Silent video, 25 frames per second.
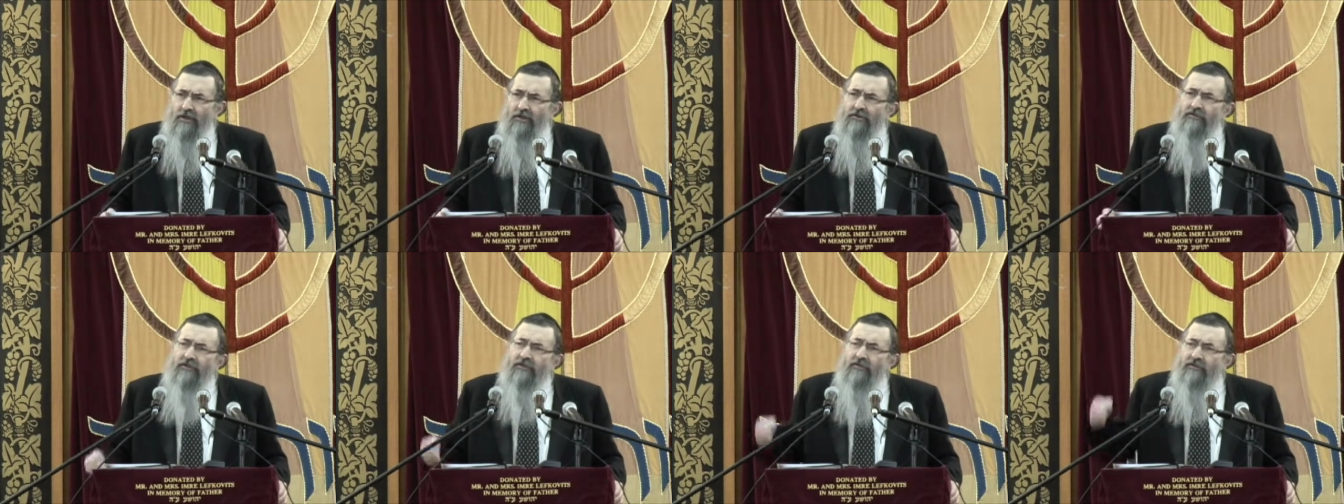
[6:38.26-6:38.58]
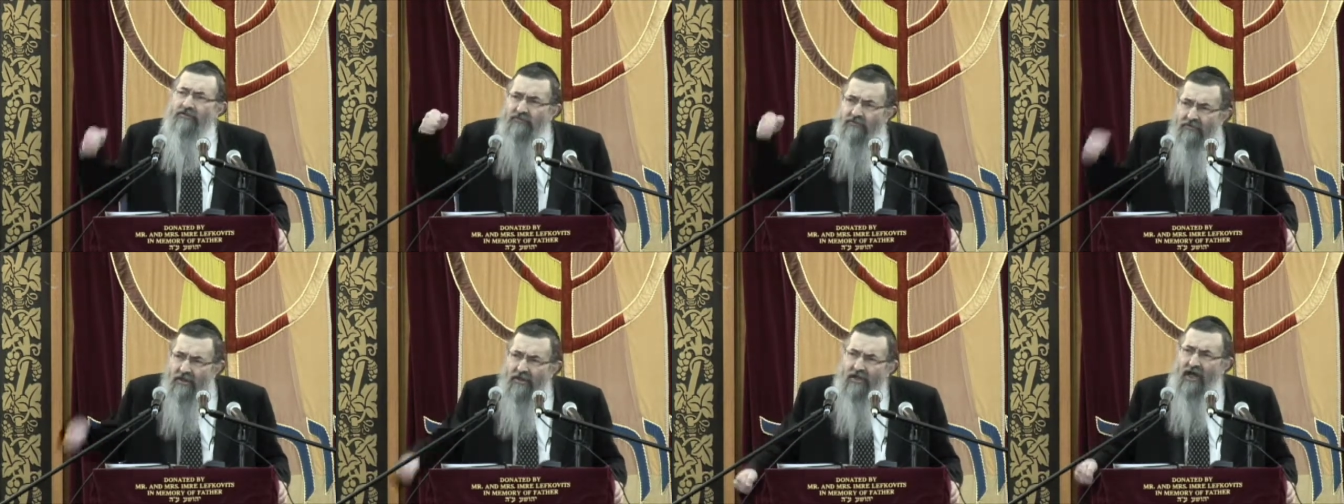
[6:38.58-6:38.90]
to
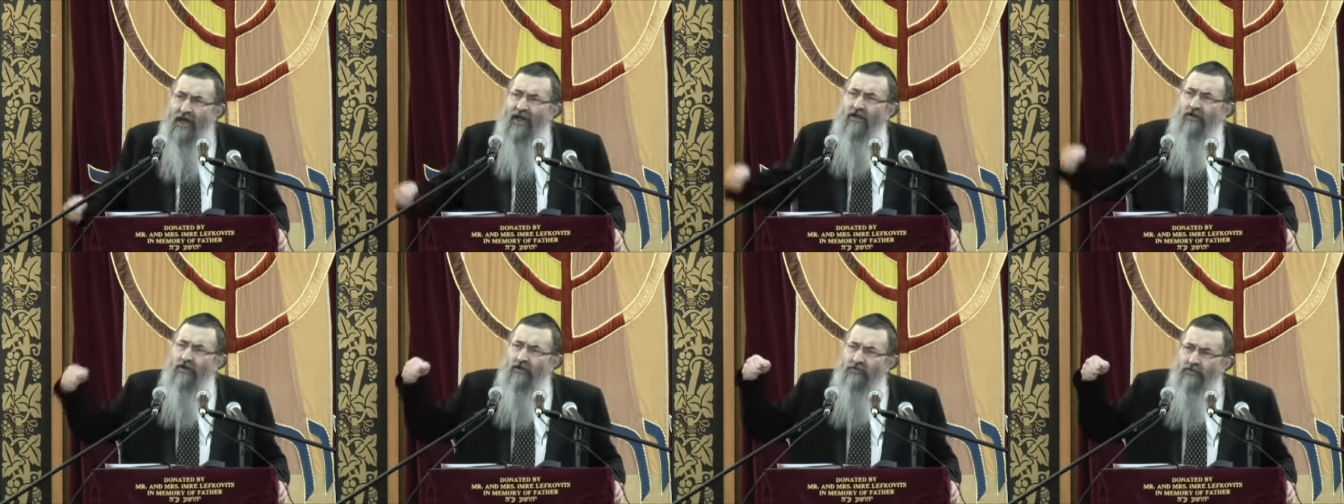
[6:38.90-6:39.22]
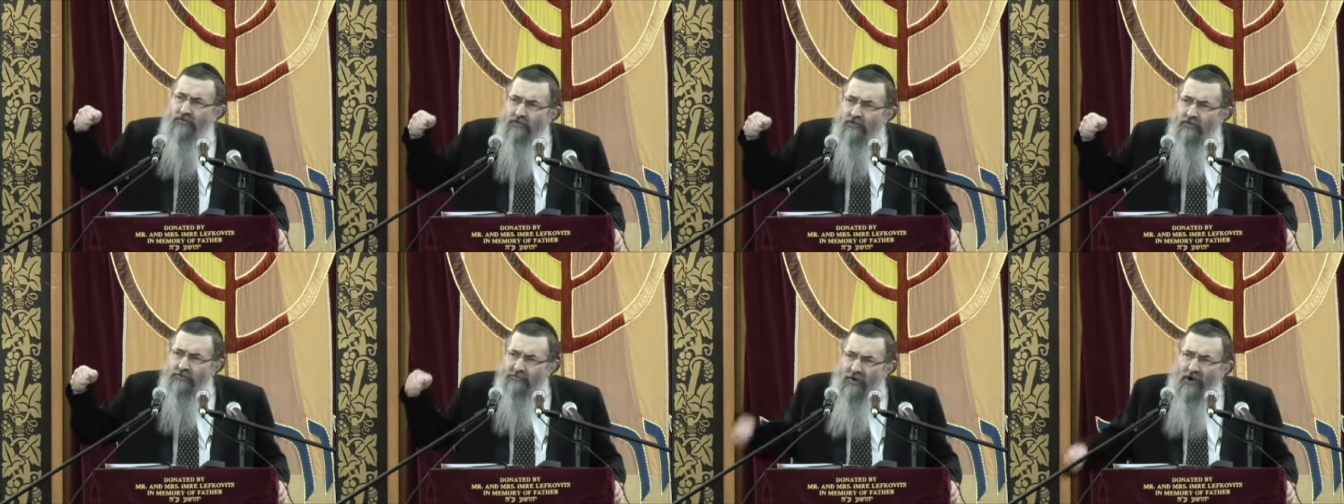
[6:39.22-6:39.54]
see
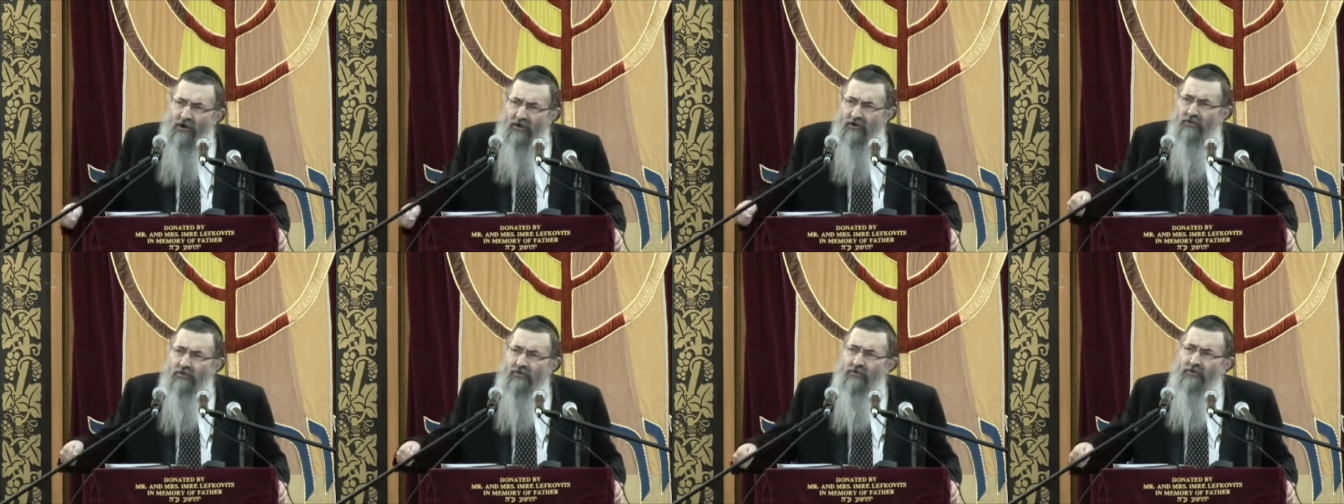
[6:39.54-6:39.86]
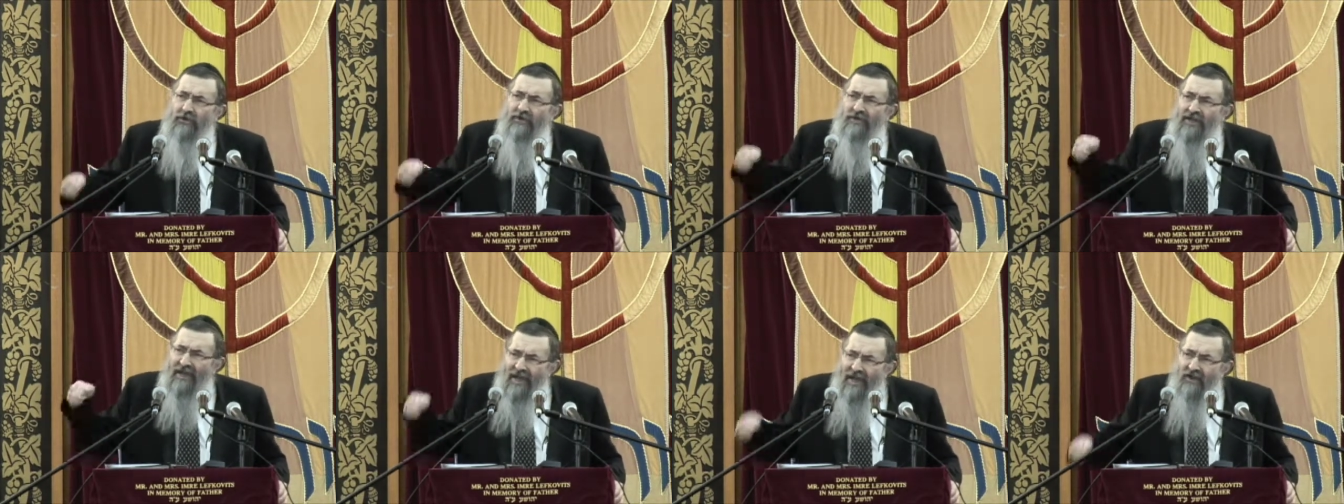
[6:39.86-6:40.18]
HaKadosh Baruch
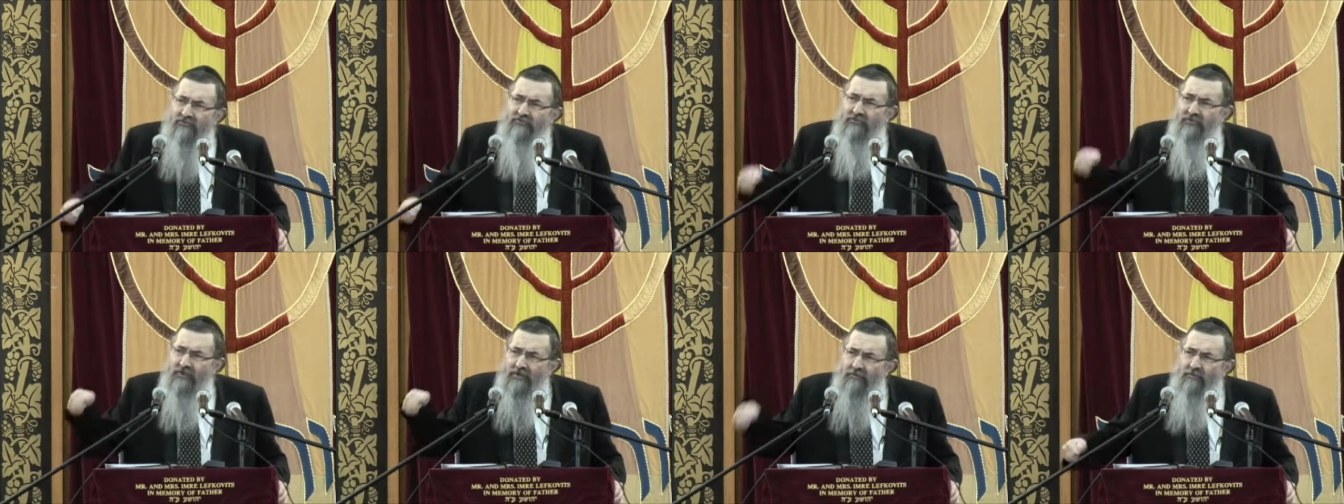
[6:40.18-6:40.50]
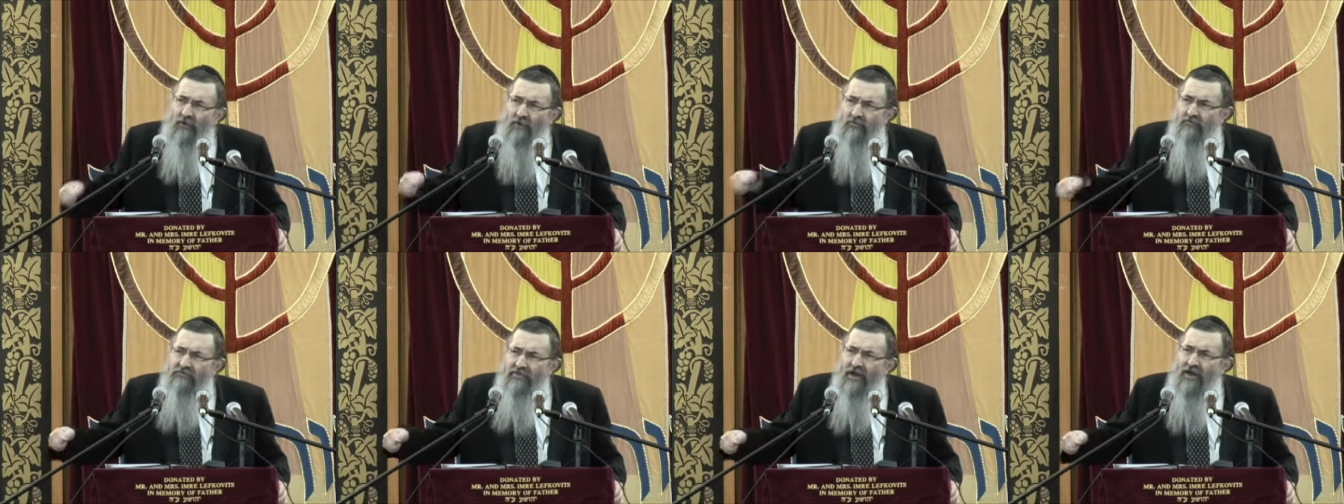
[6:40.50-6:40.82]
Hu in every
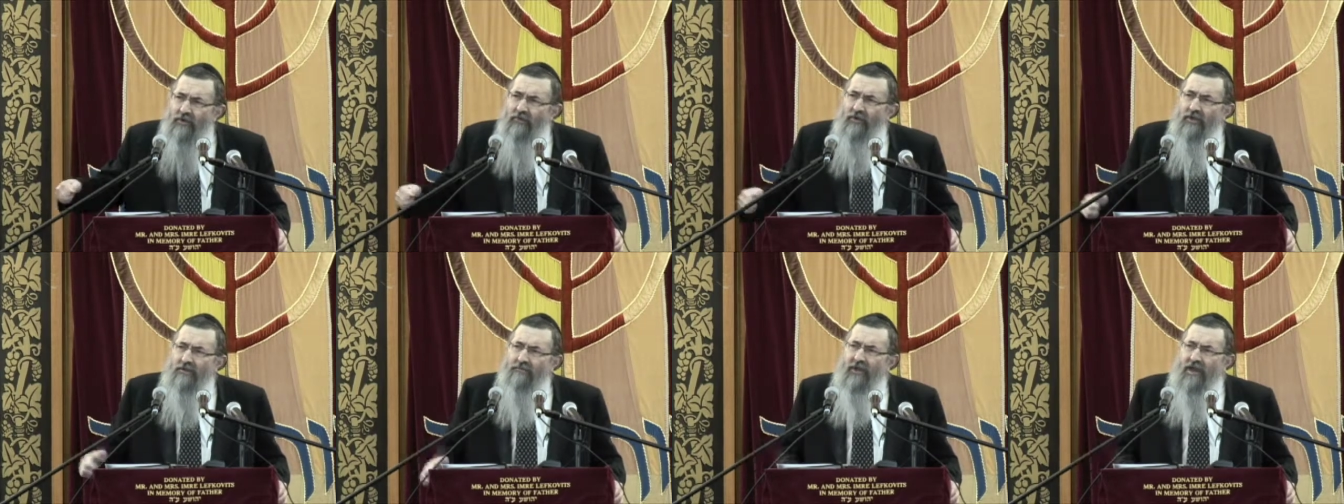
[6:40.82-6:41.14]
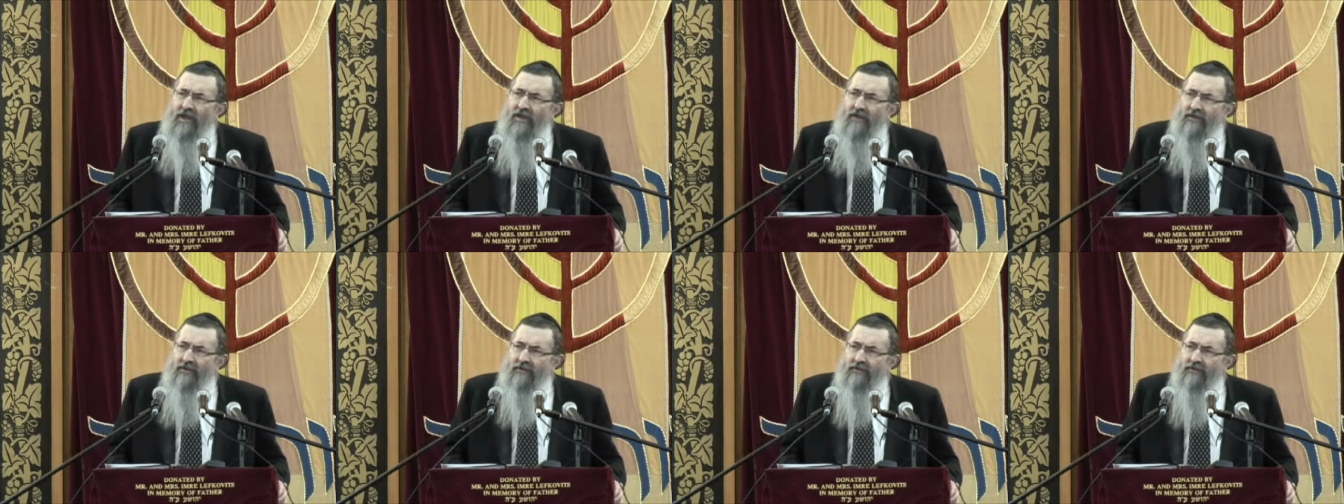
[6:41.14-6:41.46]
move that we
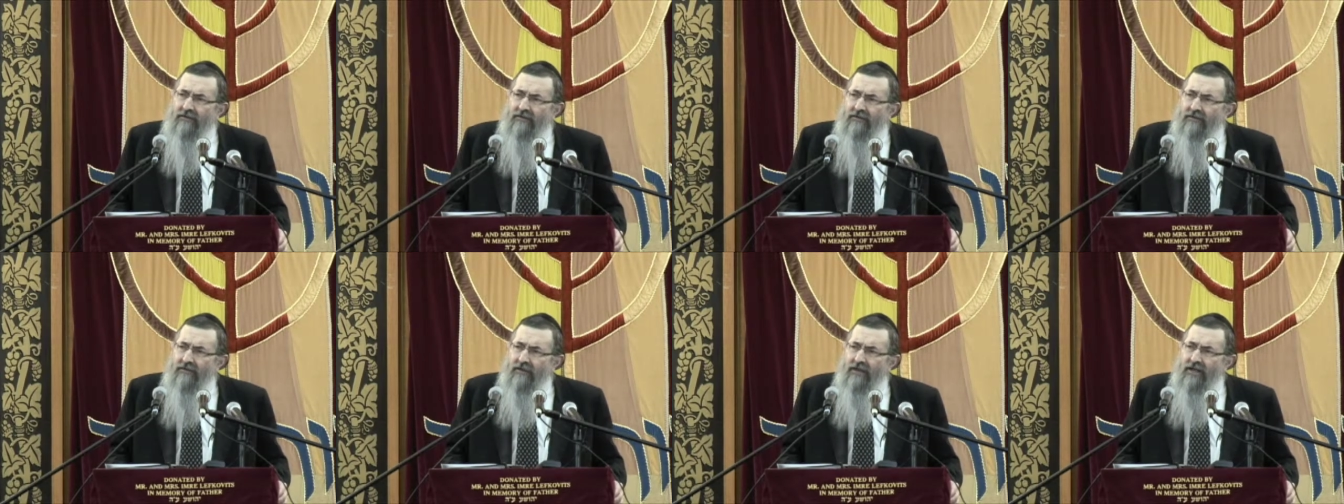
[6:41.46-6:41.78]
make,